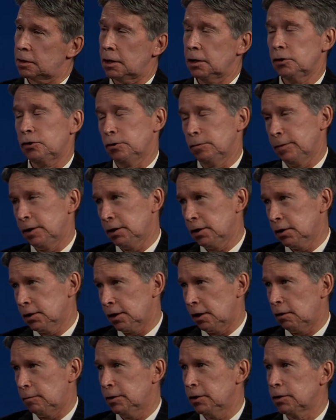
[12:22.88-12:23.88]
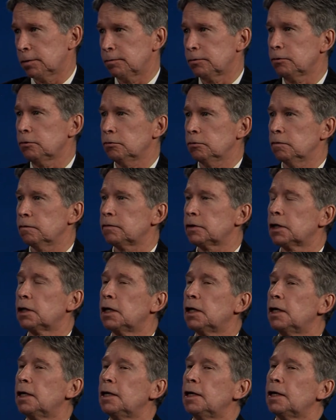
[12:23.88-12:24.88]
assuming the settlement's approved.
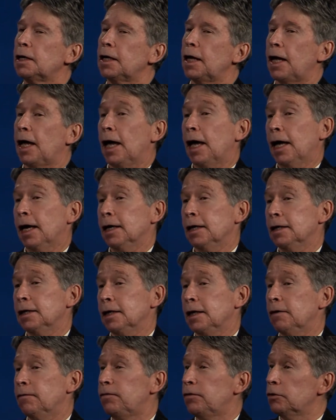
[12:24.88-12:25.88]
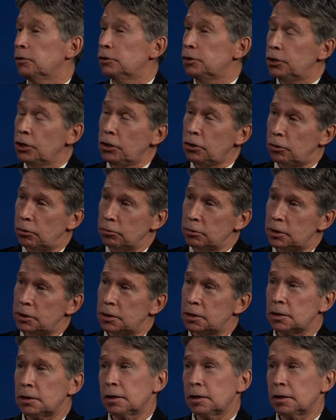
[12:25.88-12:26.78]
And if you don't,